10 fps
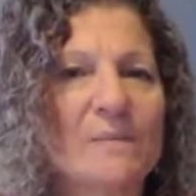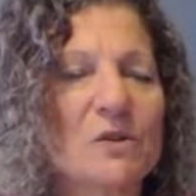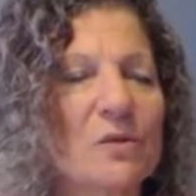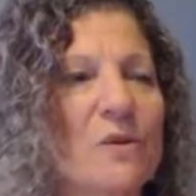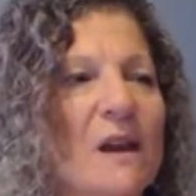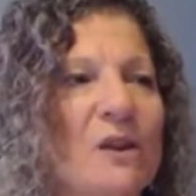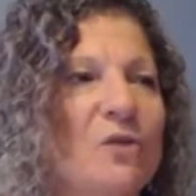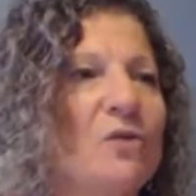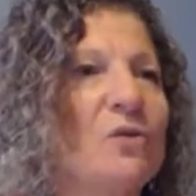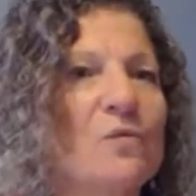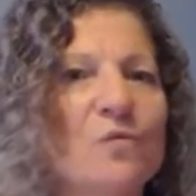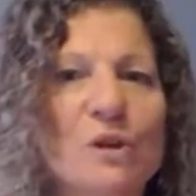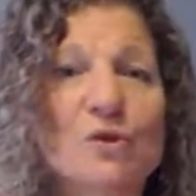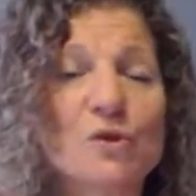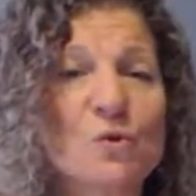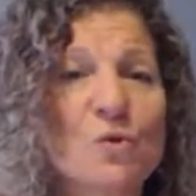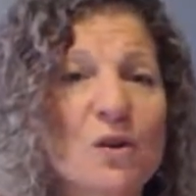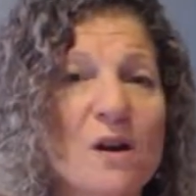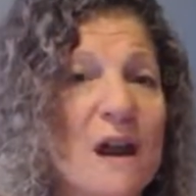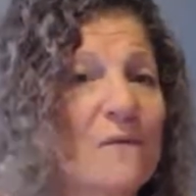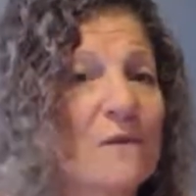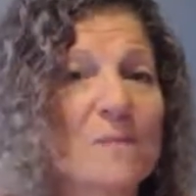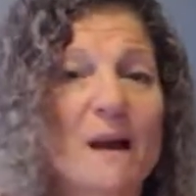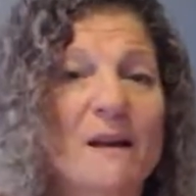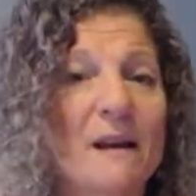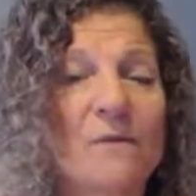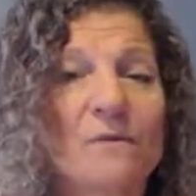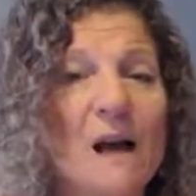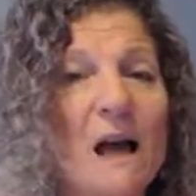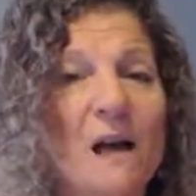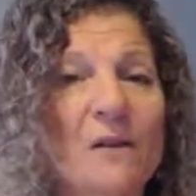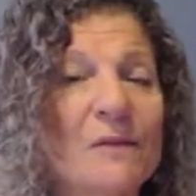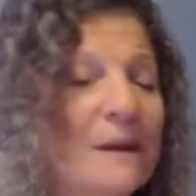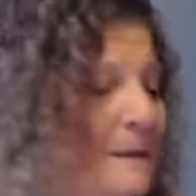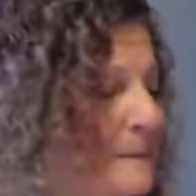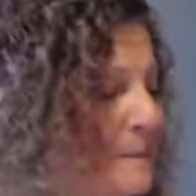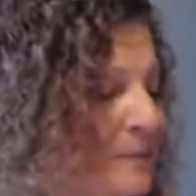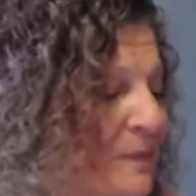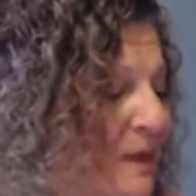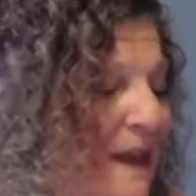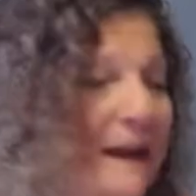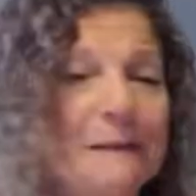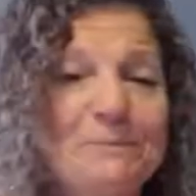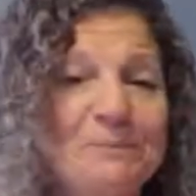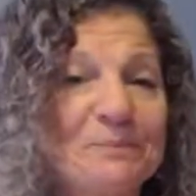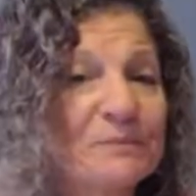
so that you can reassure everybody involved that